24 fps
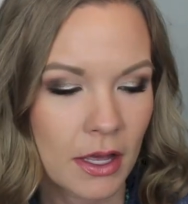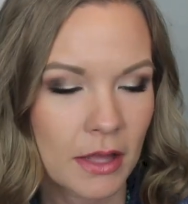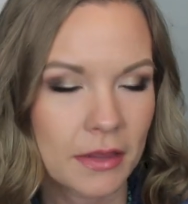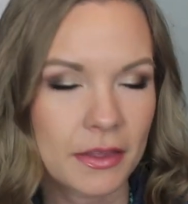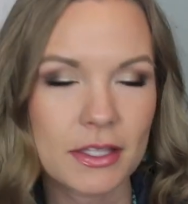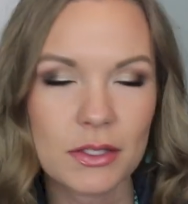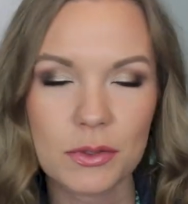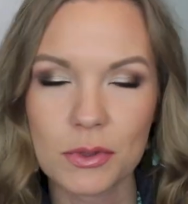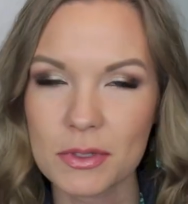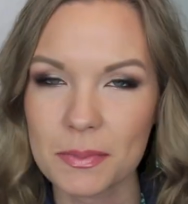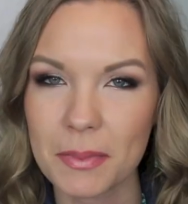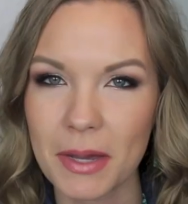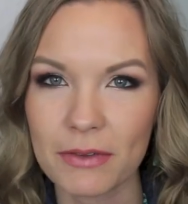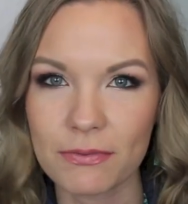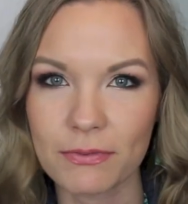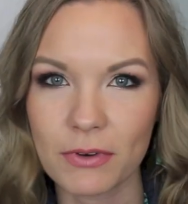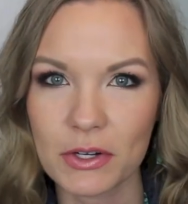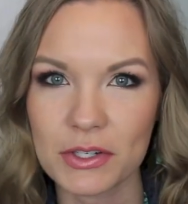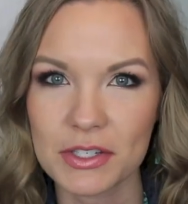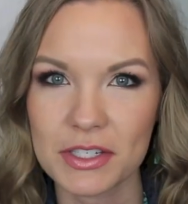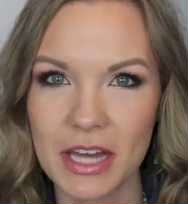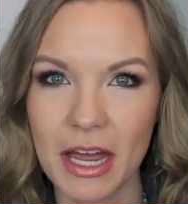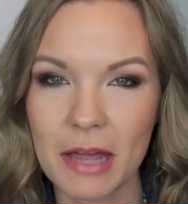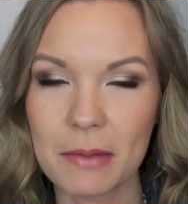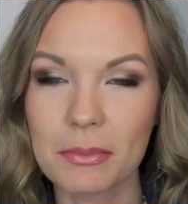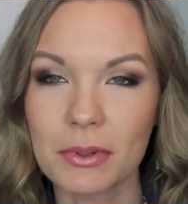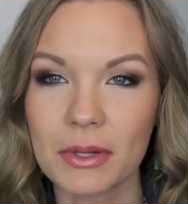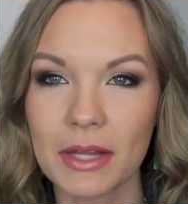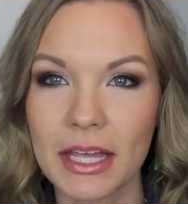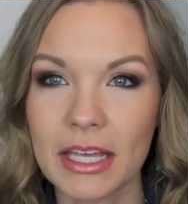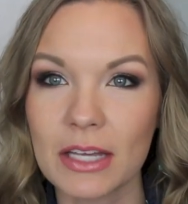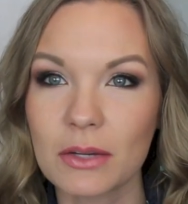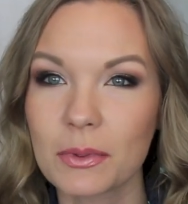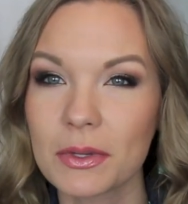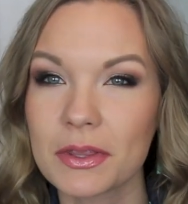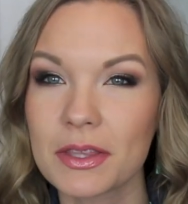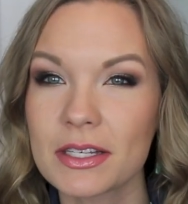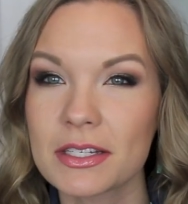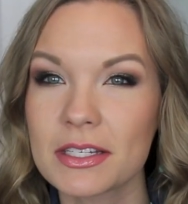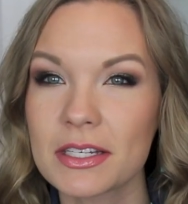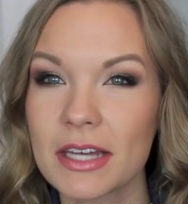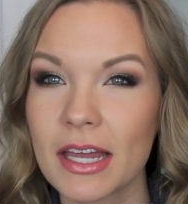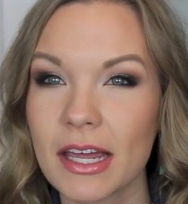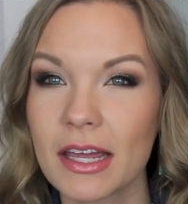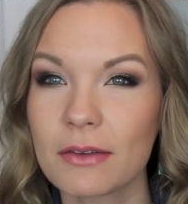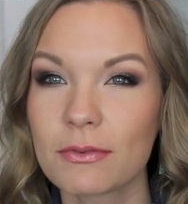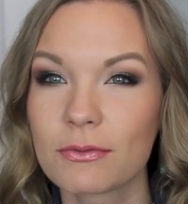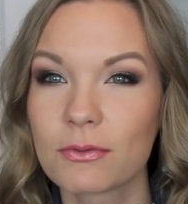This was my first time playing with it
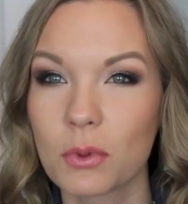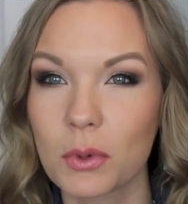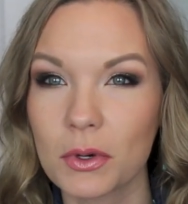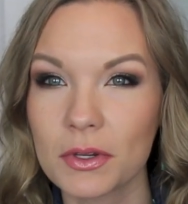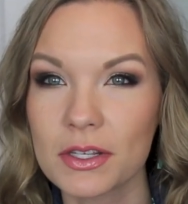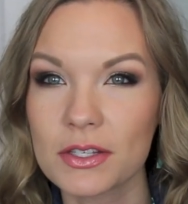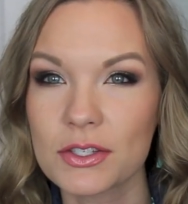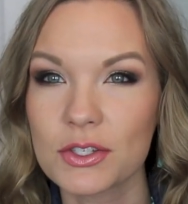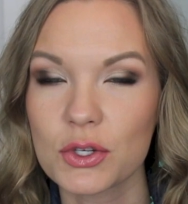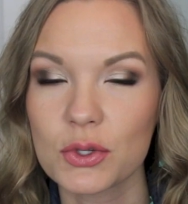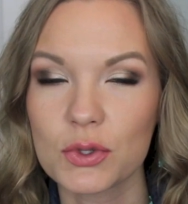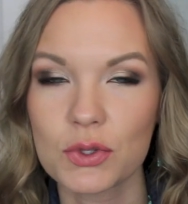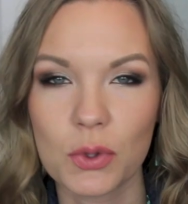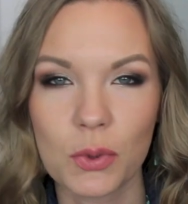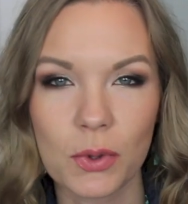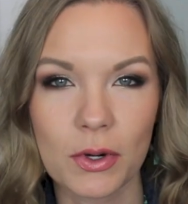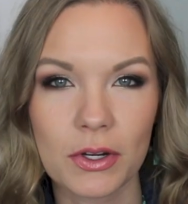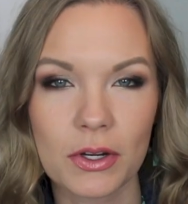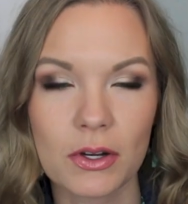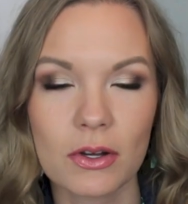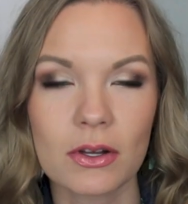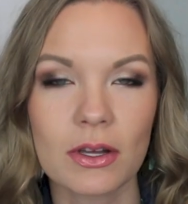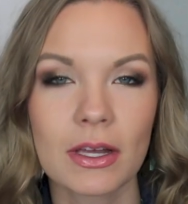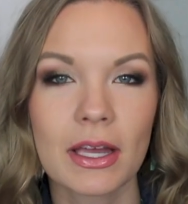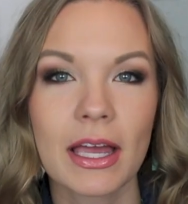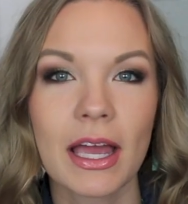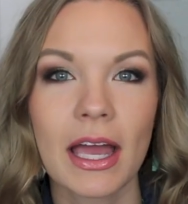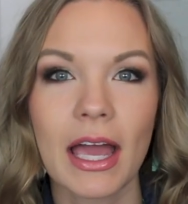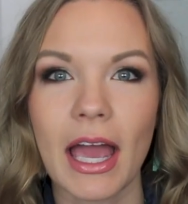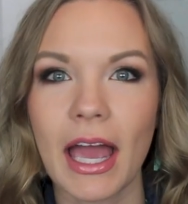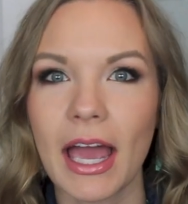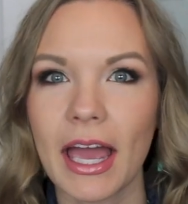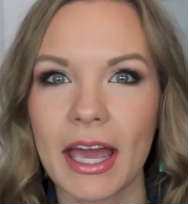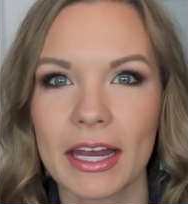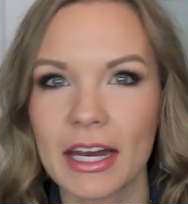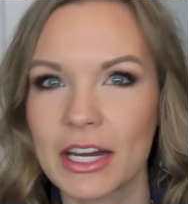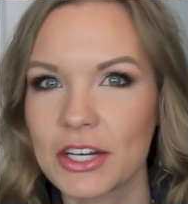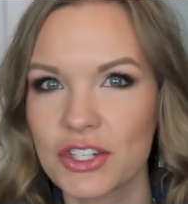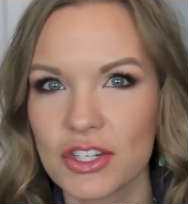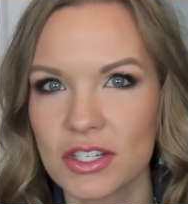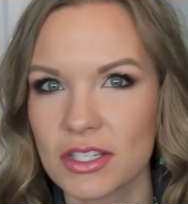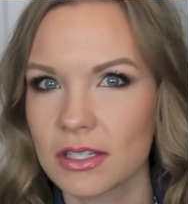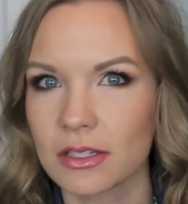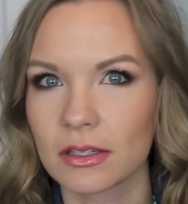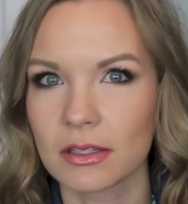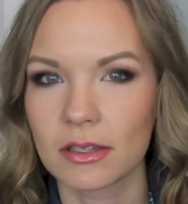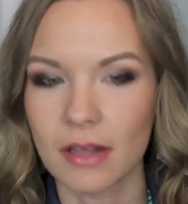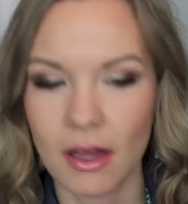today for this tutorial and I
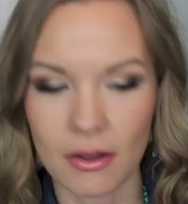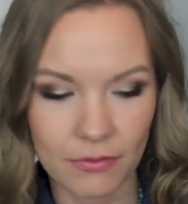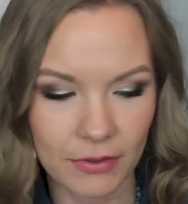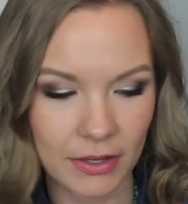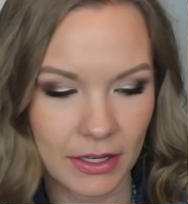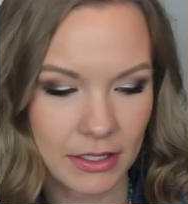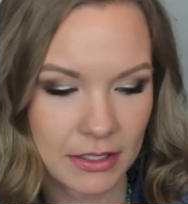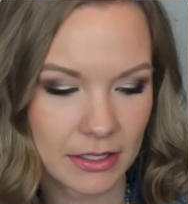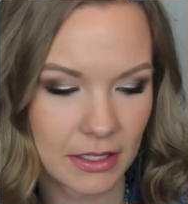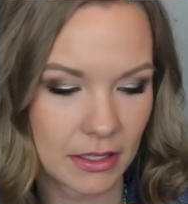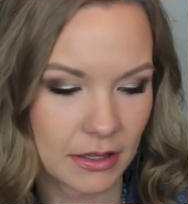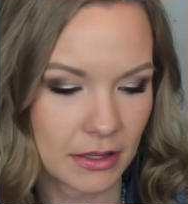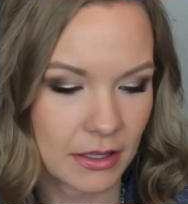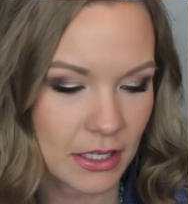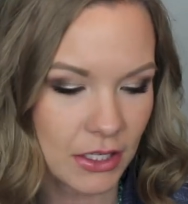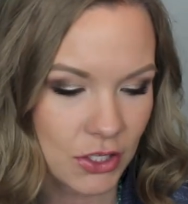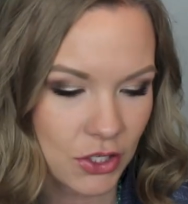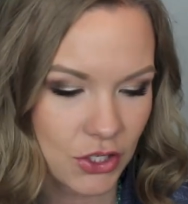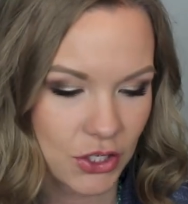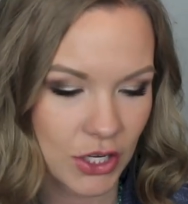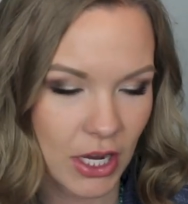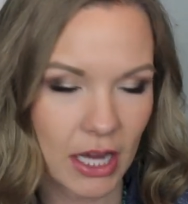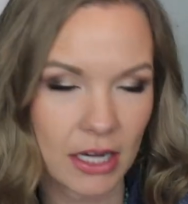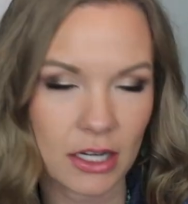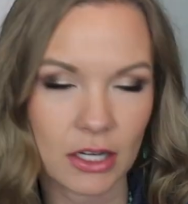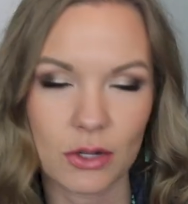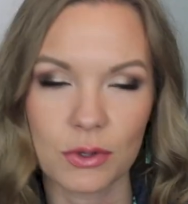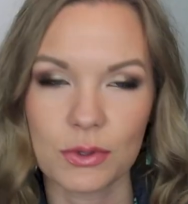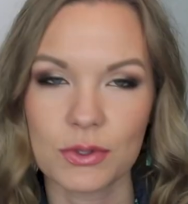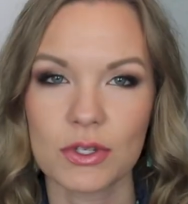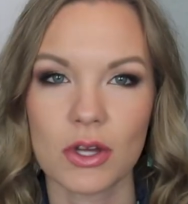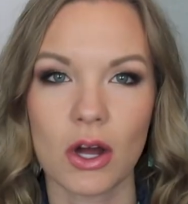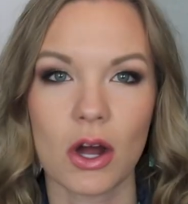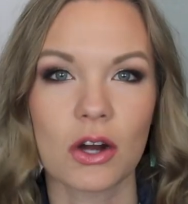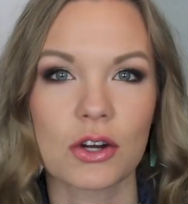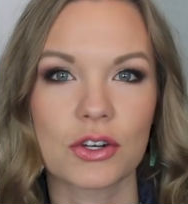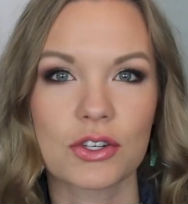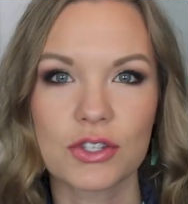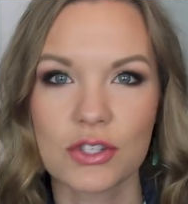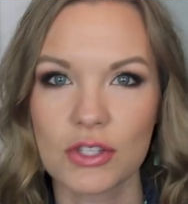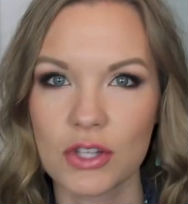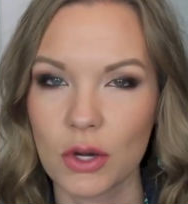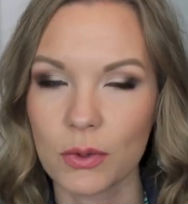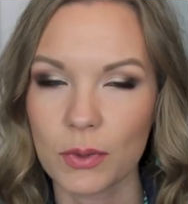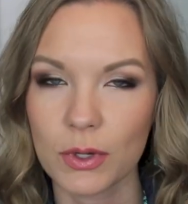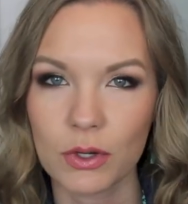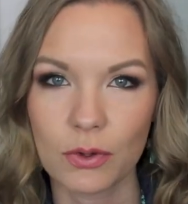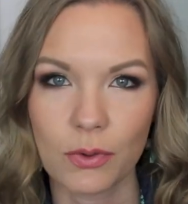just love it. These shadows are
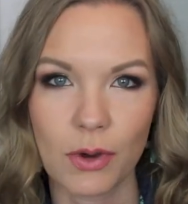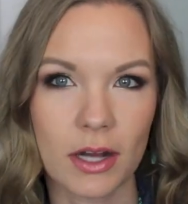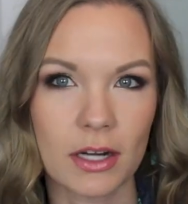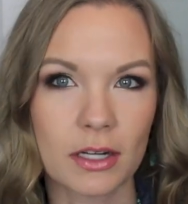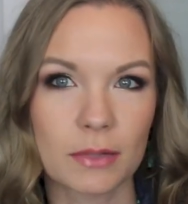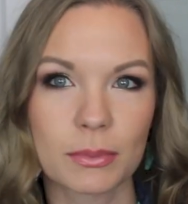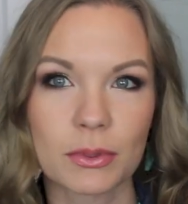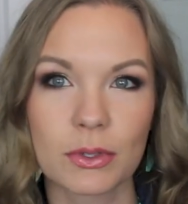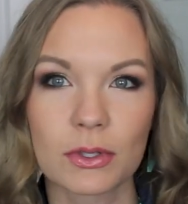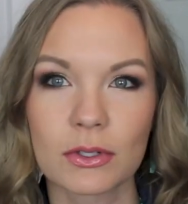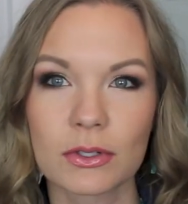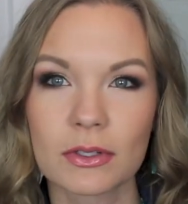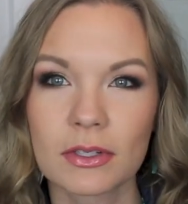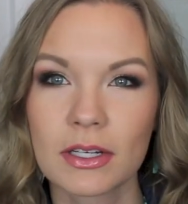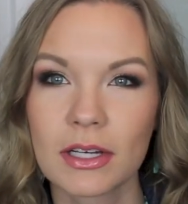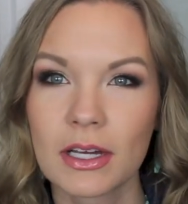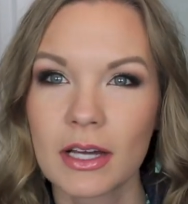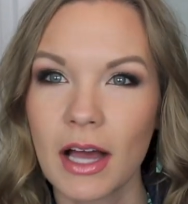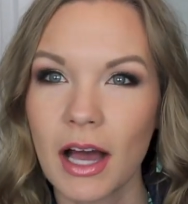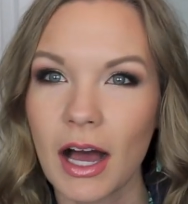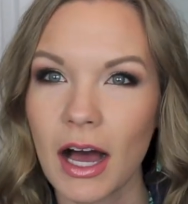so incredible.